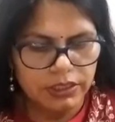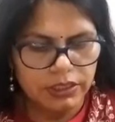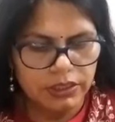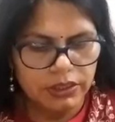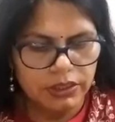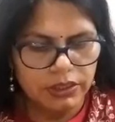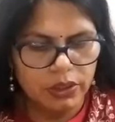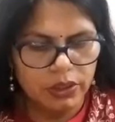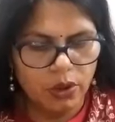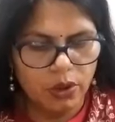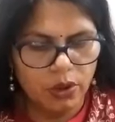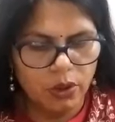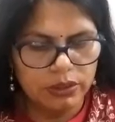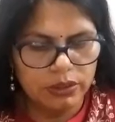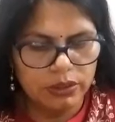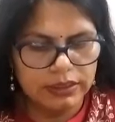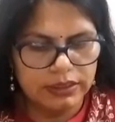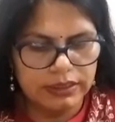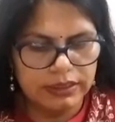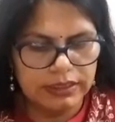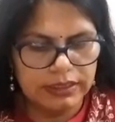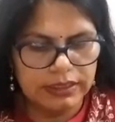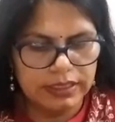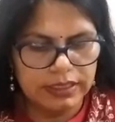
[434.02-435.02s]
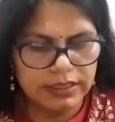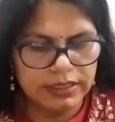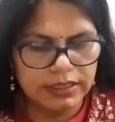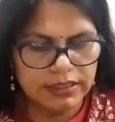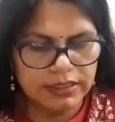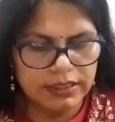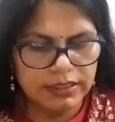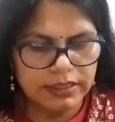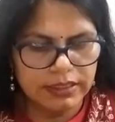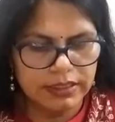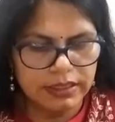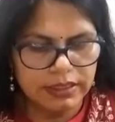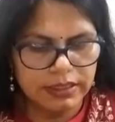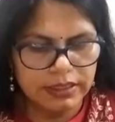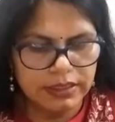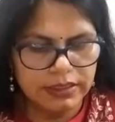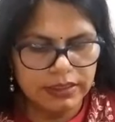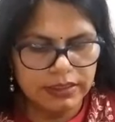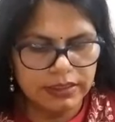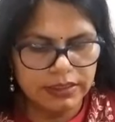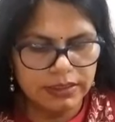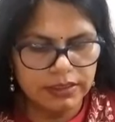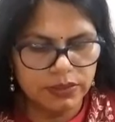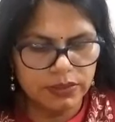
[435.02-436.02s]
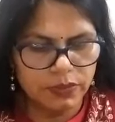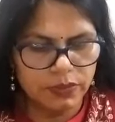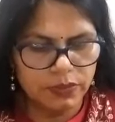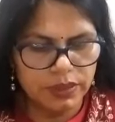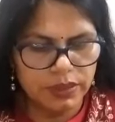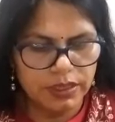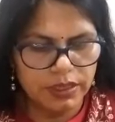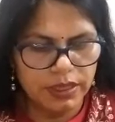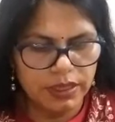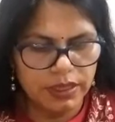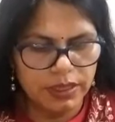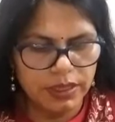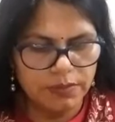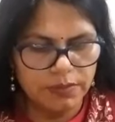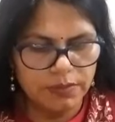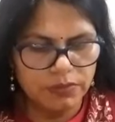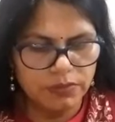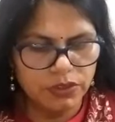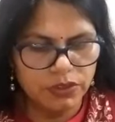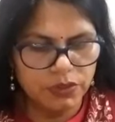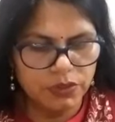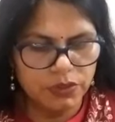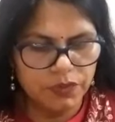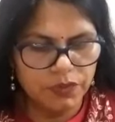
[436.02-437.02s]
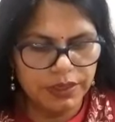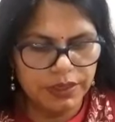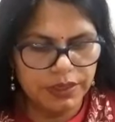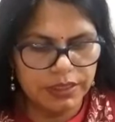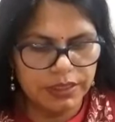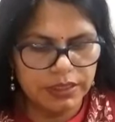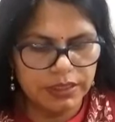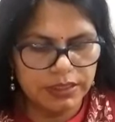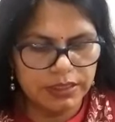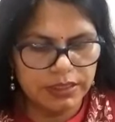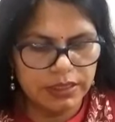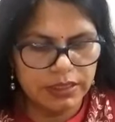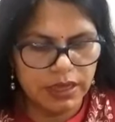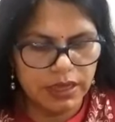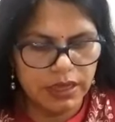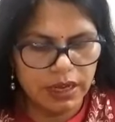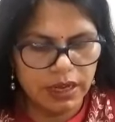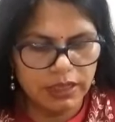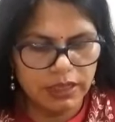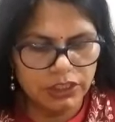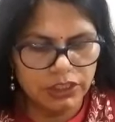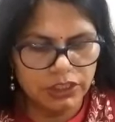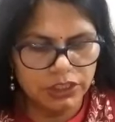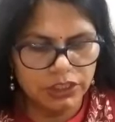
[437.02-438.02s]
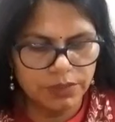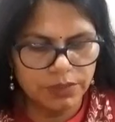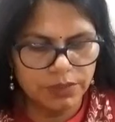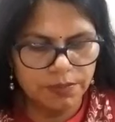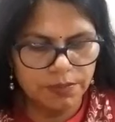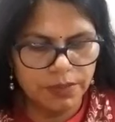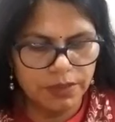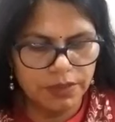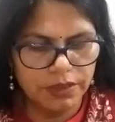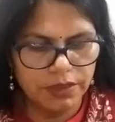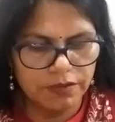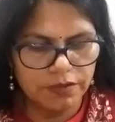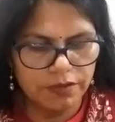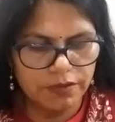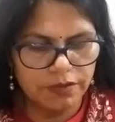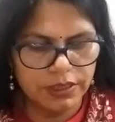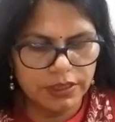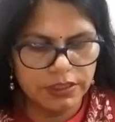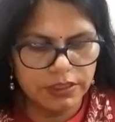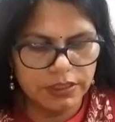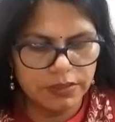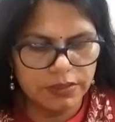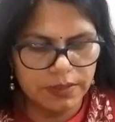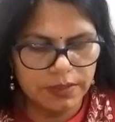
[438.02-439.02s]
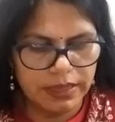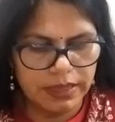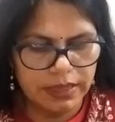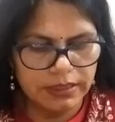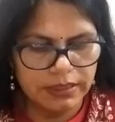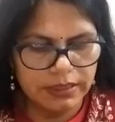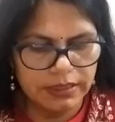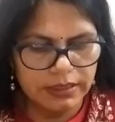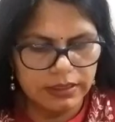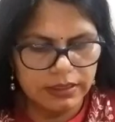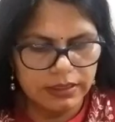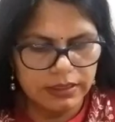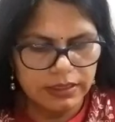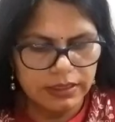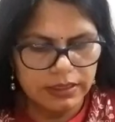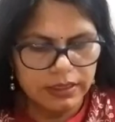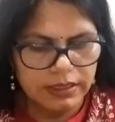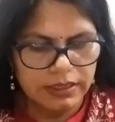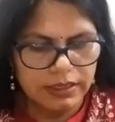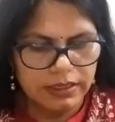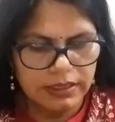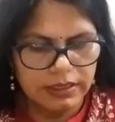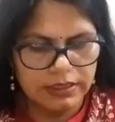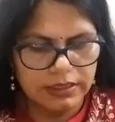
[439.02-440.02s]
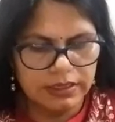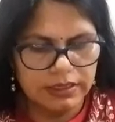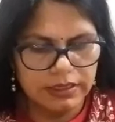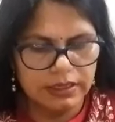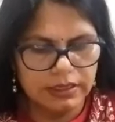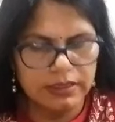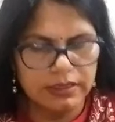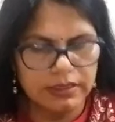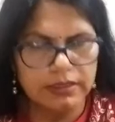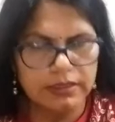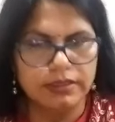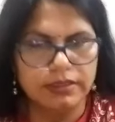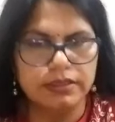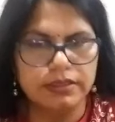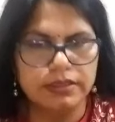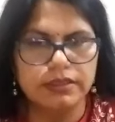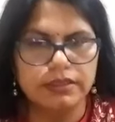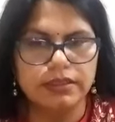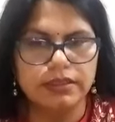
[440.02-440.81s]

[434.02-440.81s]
The author takes the readers with him to witness the hardship being faced by the little girl.